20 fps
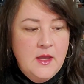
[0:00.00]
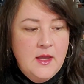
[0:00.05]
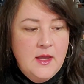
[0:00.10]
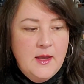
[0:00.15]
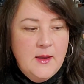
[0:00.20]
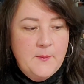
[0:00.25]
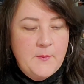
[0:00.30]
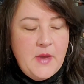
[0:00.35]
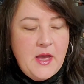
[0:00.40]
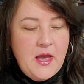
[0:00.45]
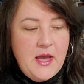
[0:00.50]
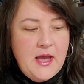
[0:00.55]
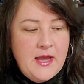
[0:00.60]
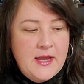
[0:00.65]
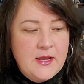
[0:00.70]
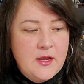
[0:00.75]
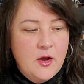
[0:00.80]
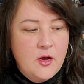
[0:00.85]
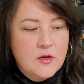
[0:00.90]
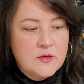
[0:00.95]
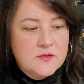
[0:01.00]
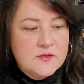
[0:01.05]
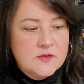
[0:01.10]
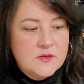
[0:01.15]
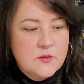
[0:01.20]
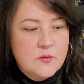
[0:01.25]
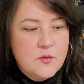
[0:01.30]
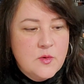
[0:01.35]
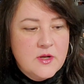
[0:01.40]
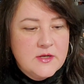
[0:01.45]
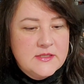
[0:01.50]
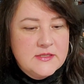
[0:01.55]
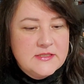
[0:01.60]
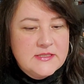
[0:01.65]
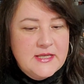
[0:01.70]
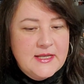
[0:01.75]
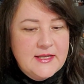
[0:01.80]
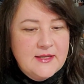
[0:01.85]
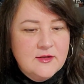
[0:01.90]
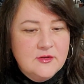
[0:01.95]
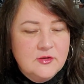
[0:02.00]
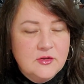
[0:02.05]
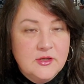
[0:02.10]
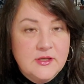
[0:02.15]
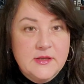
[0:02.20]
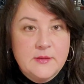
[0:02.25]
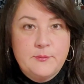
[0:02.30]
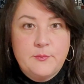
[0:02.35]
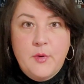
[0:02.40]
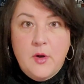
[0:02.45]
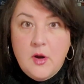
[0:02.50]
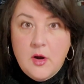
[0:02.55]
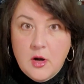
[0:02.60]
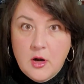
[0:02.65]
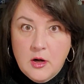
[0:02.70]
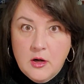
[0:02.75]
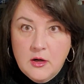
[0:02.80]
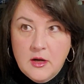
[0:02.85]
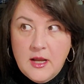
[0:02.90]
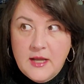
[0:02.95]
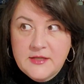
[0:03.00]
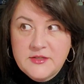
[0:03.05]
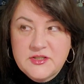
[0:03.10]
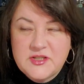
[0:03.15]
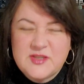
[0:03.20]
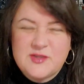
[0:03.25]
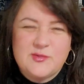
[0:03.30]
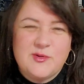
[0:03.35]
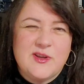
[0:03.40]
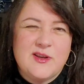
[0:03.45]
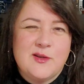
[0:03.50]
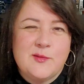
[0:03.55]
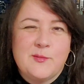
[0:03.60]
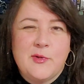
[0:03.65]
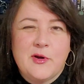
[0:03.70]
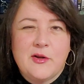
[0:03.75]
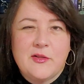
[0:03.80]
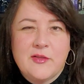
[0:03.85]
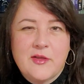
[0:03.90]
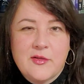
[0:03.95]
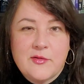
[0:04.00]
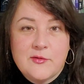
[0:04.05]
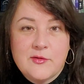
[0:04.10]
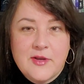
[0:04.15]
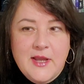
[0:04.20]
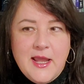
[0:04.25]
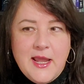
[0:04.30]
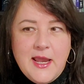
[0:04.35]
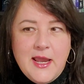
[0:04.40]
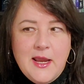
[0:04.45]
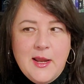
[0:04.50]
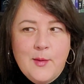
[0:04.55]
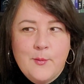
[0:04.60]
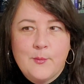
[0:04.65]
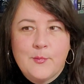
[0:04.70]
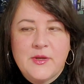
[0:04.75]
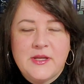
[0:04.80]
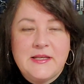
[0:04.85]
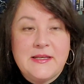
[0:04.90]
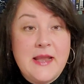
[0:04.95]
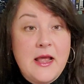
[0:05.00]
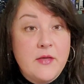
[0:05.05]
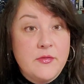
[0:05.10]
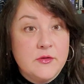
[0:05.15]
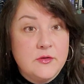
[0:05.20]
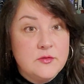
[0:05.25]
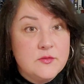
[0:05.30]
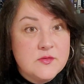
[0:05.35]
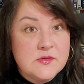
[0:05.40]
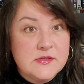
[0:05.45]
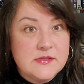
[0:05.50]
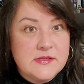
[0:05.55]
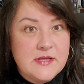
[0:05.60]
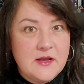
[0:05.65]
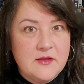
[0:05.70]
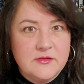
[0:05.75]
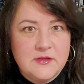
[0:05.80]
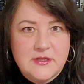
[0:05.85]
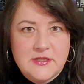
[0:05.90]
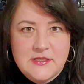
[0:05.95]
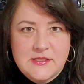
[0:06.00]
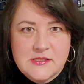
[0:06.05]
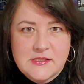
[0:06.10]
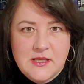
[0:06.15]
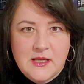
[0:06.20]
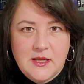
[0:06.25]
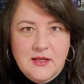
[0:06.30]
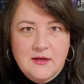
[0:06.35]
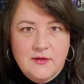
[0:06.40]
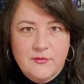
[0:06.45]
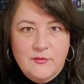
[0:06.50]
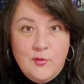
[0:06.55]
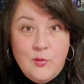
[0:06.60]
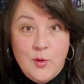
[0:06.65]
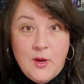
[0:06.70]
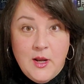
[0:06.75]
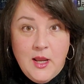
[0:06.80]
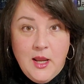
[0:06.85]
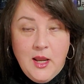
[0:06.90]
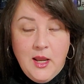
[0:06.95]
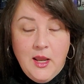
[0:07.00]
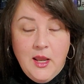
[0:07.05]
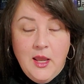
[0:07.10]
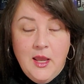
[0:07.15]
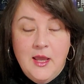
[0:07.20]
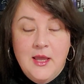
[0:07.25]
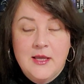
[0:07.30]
I also want to take a look at Barr. I just read on Barr the other day, but now the news is out that he's thinking of quitting.